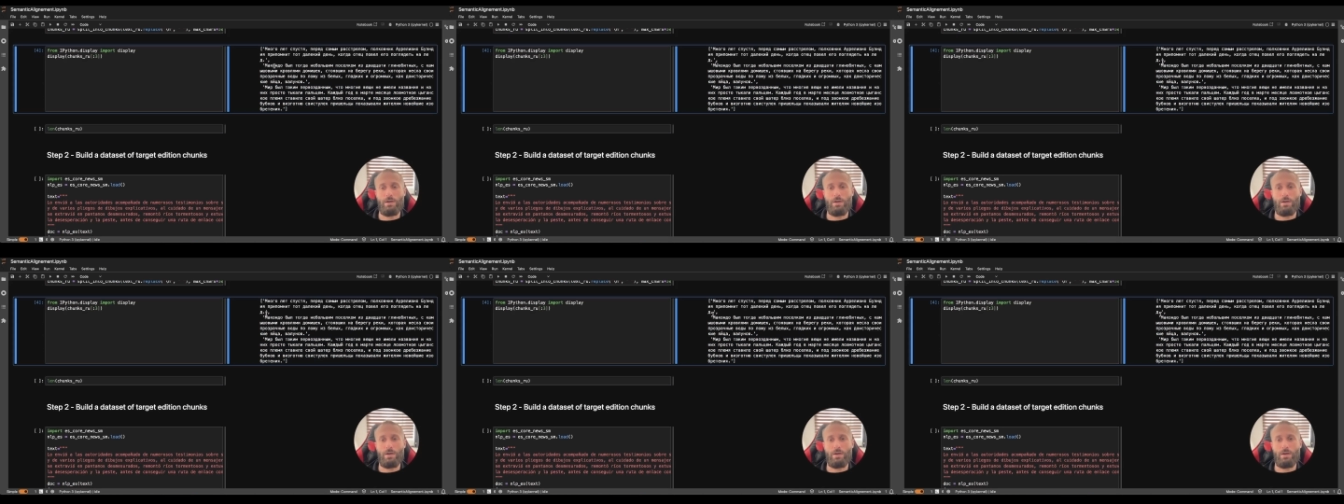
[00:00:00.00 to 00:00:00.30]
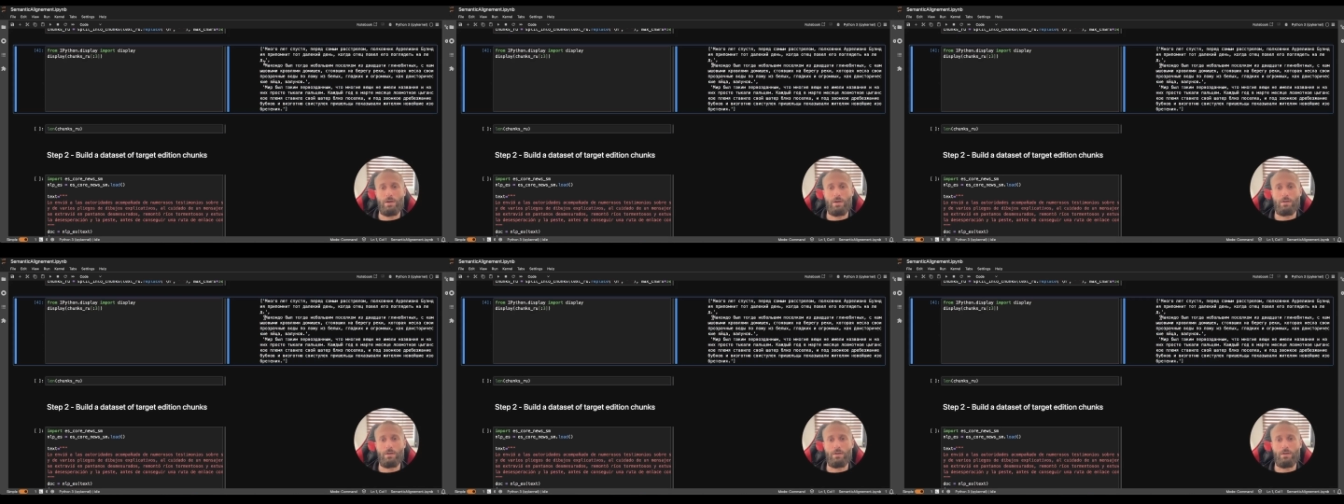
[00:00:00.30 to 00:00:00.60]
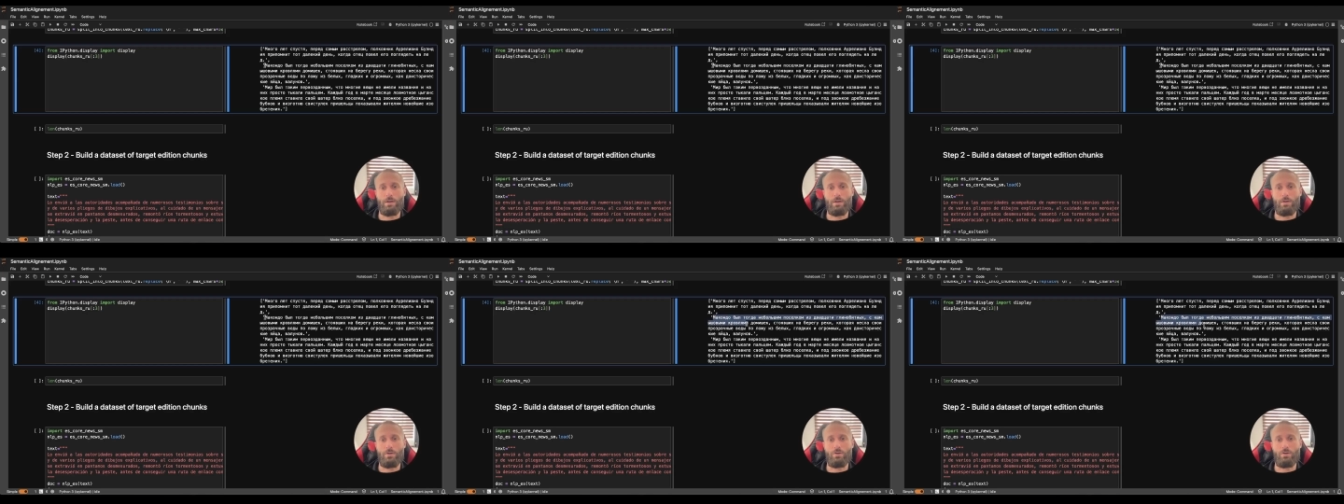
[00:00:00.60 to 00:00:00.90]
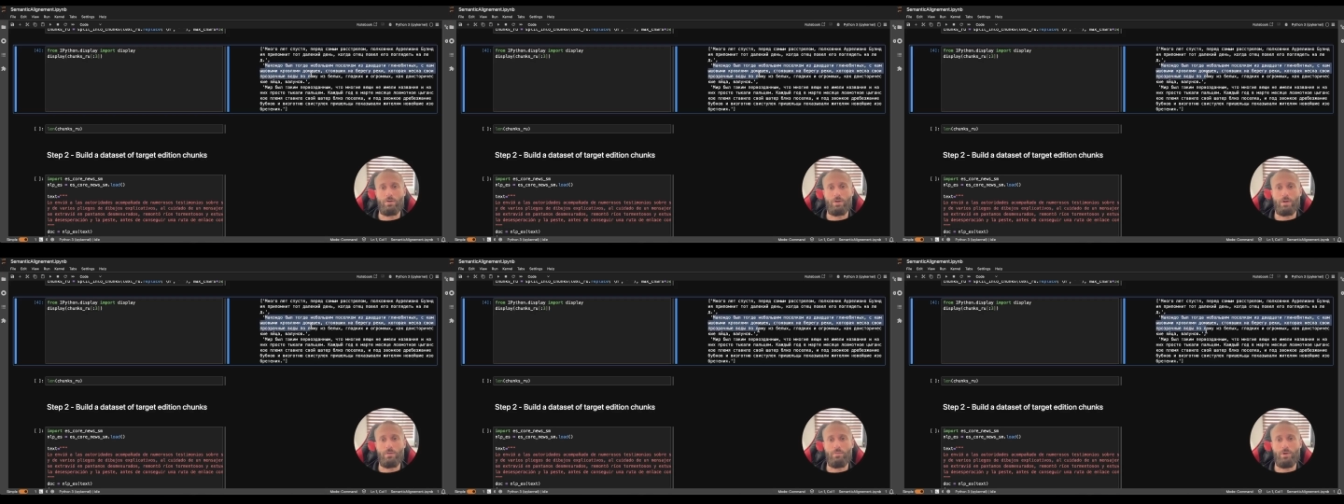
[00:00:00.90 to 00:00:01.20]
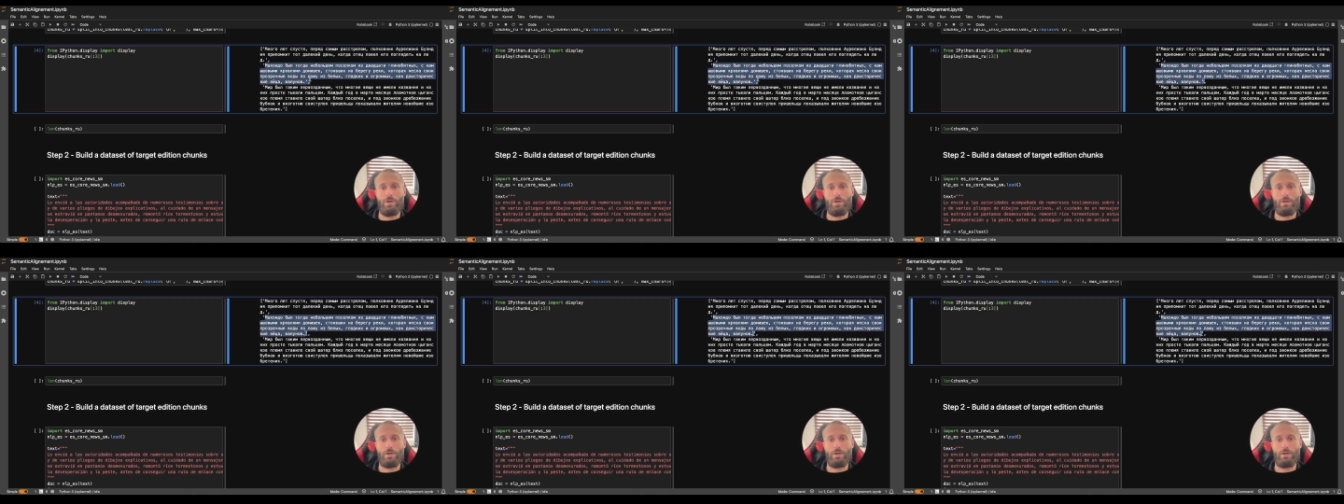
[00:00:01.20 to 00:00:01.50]
and they're not that
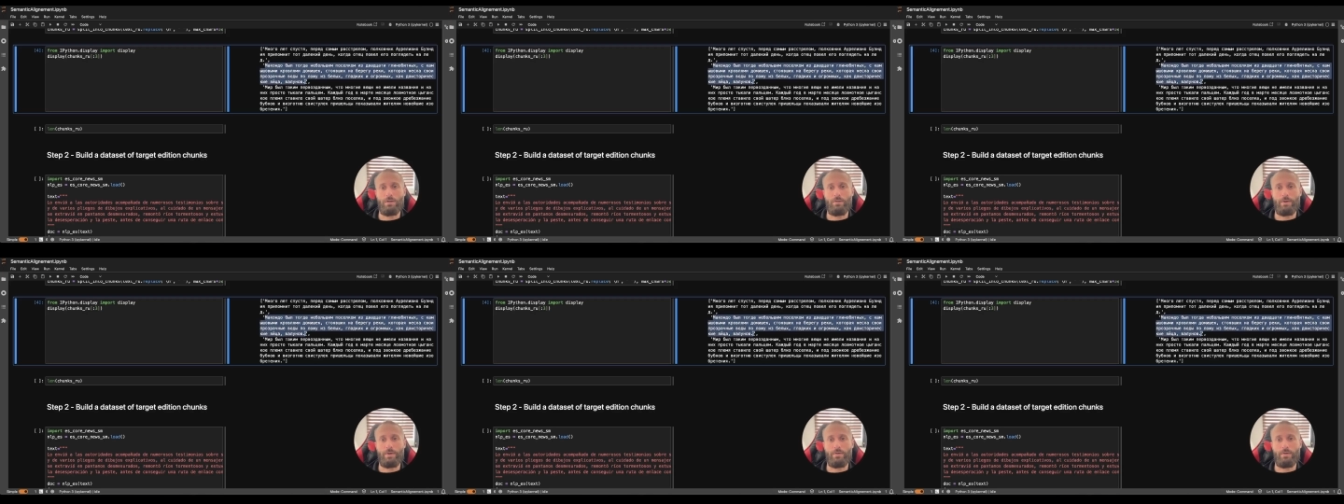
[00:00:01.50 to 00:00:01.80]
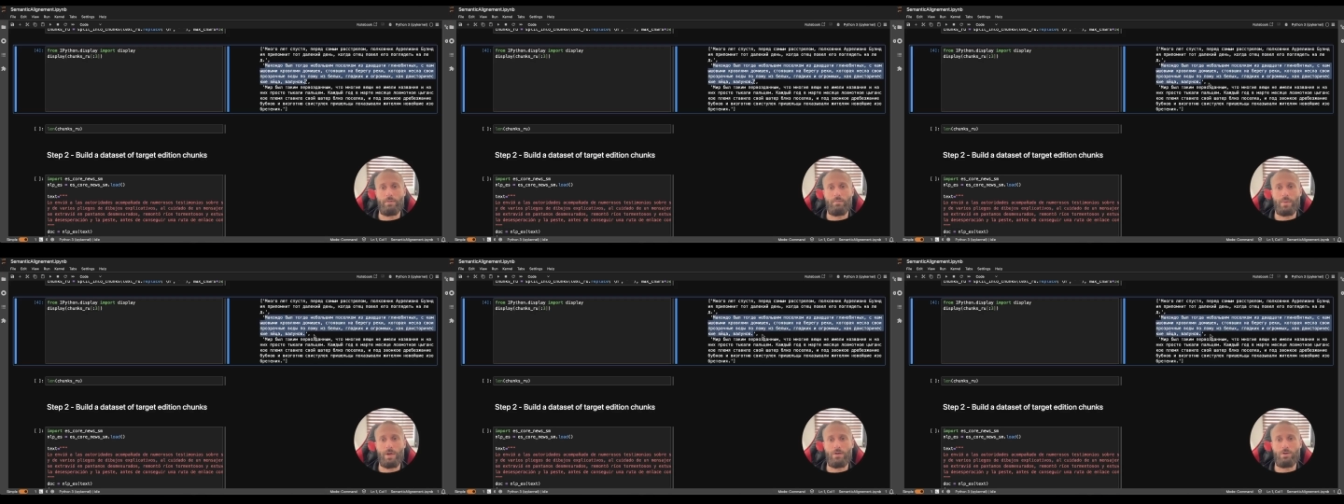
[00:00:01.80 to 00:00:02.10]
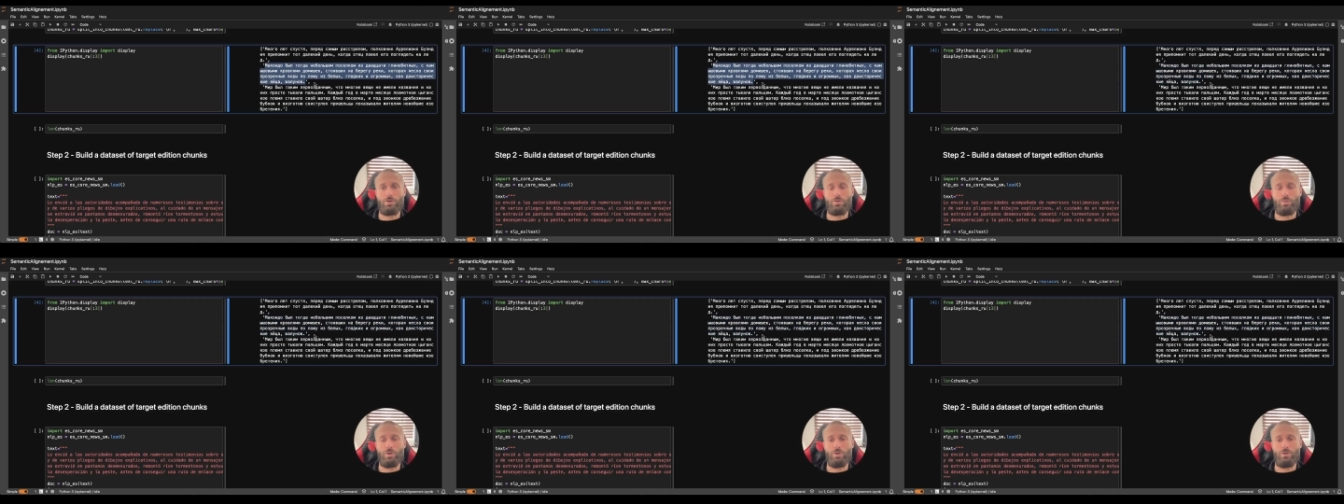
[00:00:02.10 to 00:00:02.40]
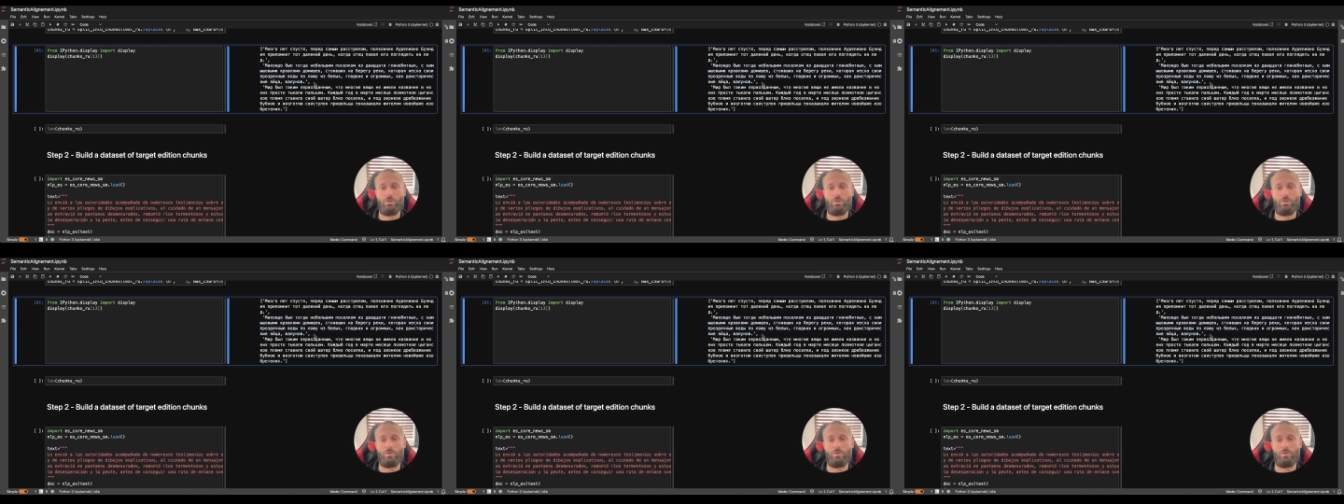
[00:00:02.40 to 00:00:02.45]
big and very manageable